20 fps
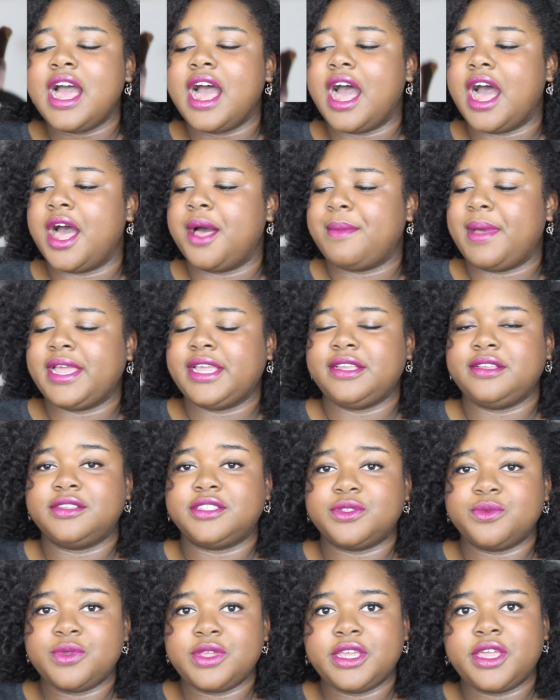I
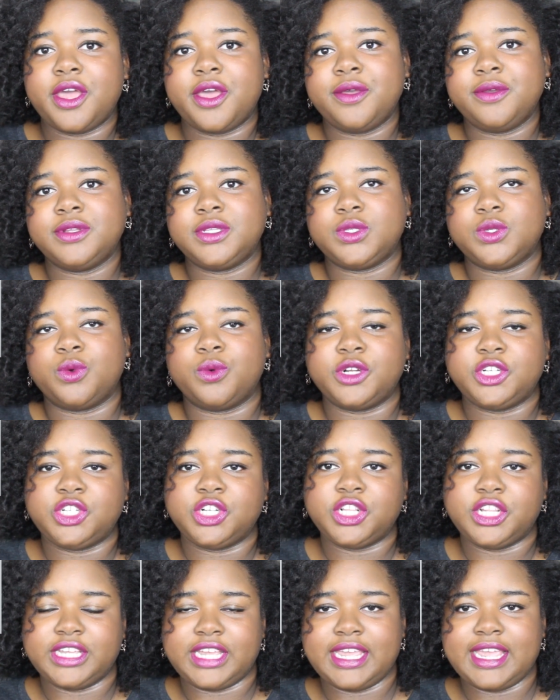used 3 coats, or what
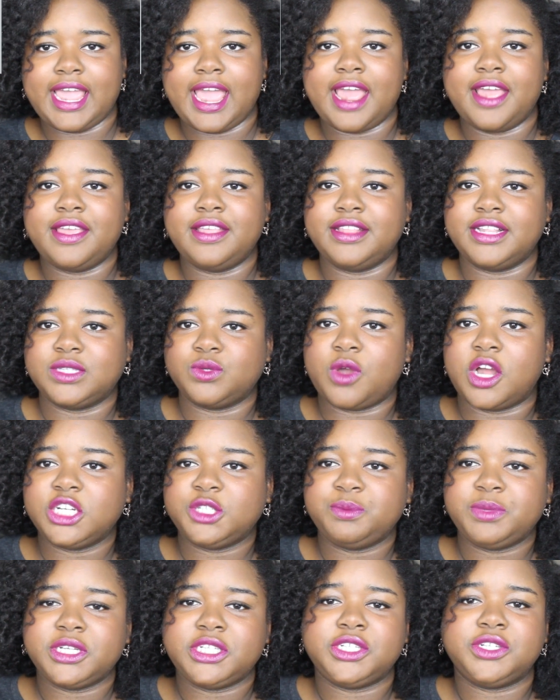you're looking at in the
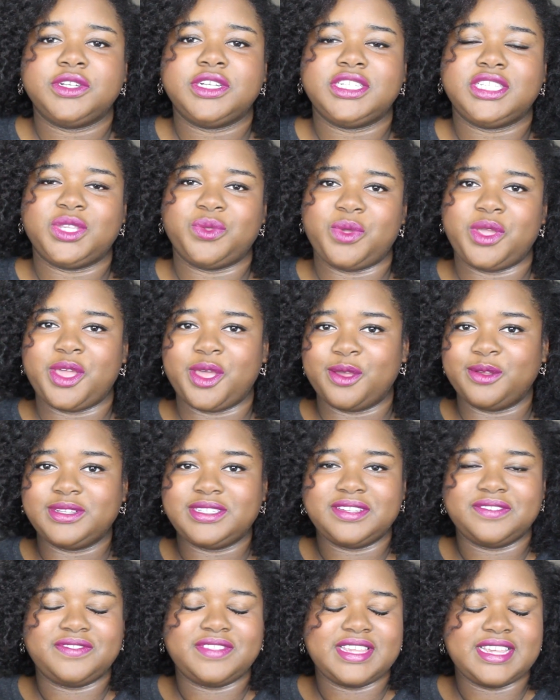swatch picture is 3
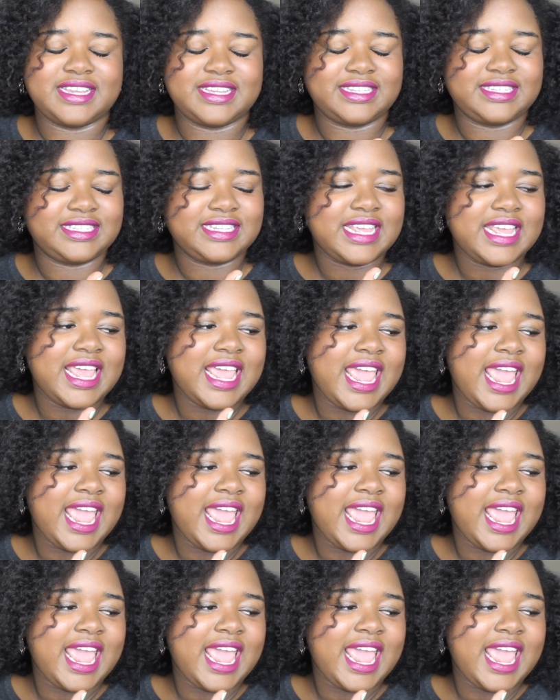coats of this.